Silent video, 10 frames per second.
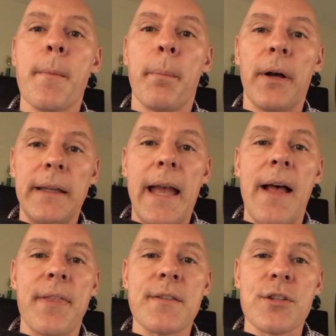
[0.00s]
But
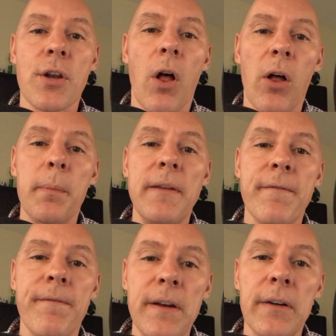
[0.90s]
yeah, this should all be
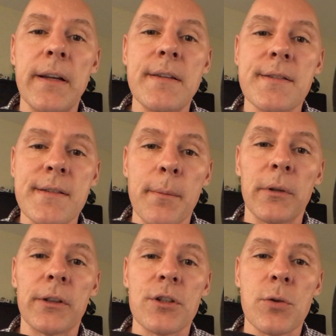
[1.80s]
very
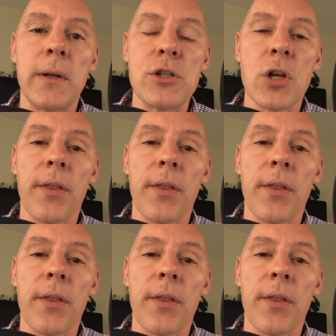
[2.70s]
similar to each